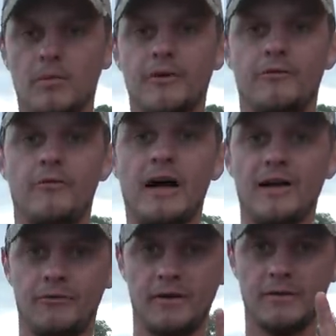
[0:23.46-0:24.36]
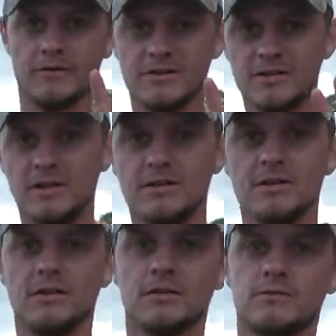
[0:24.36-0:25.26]
my five favorite
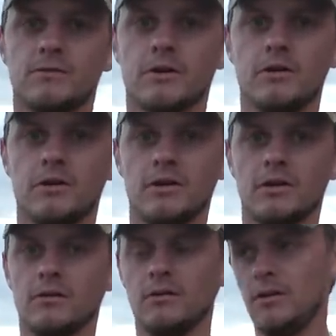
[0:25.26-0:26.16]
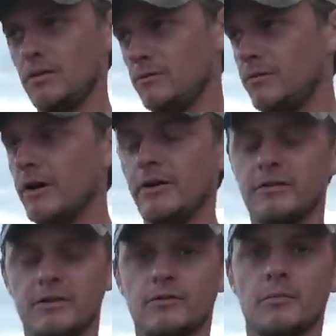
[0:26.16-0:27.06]
seasonings for cooking
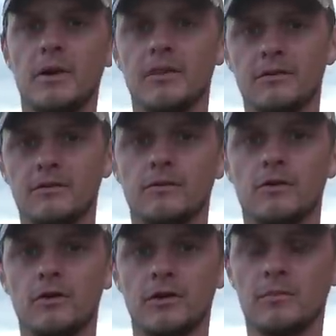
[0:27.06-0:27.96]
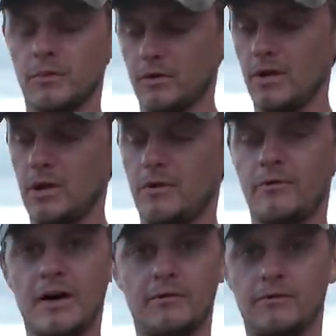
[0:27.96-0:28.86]
various different methods of cooking, but
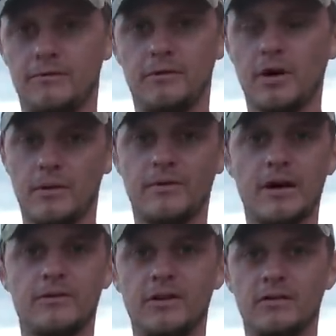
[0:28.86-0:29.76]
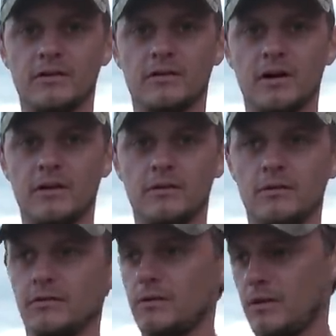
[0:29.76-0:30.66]
five top five seasonings I
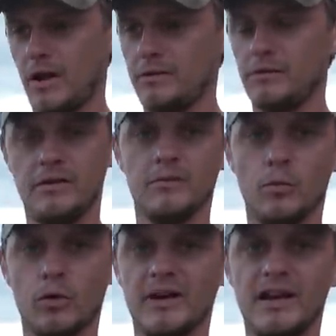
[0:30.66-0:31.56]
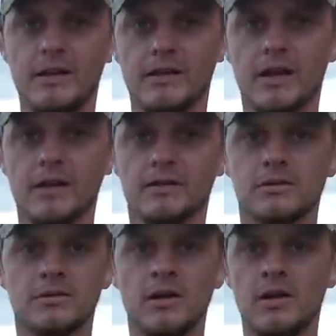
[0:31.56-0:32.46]
use, I use these more than anything
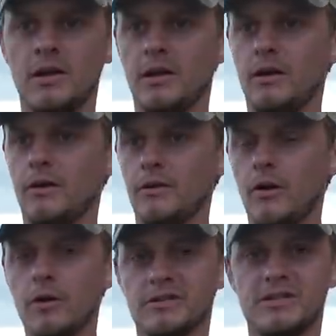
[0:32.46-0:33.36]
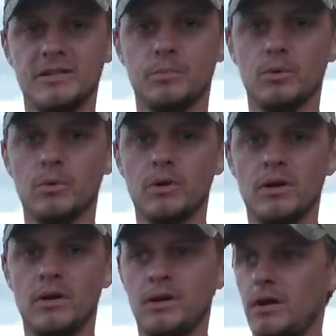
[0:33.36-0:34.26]
else. Uh, they're all simple
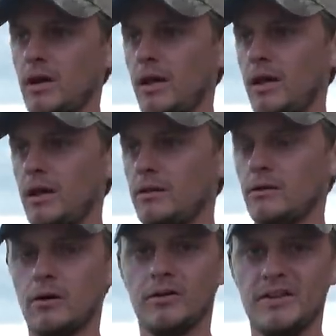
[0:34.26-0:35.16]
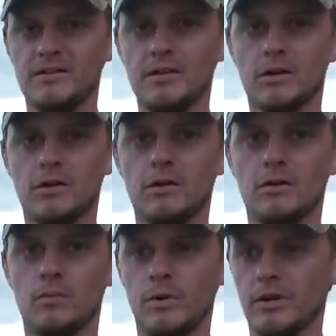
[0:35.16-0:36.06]
and they're all easy to
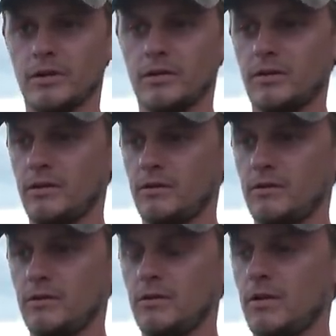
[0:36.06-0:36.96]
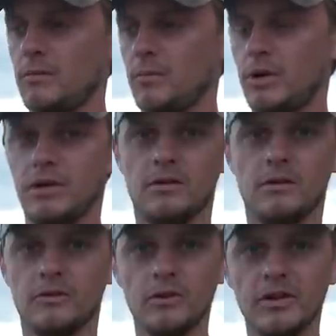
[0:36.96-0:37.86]
cook with, but
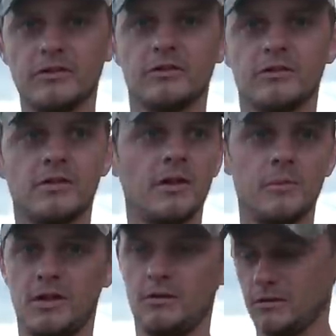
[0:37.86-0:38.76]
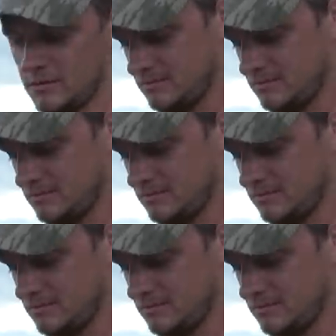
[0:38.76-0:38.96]
they're delicious. I mean,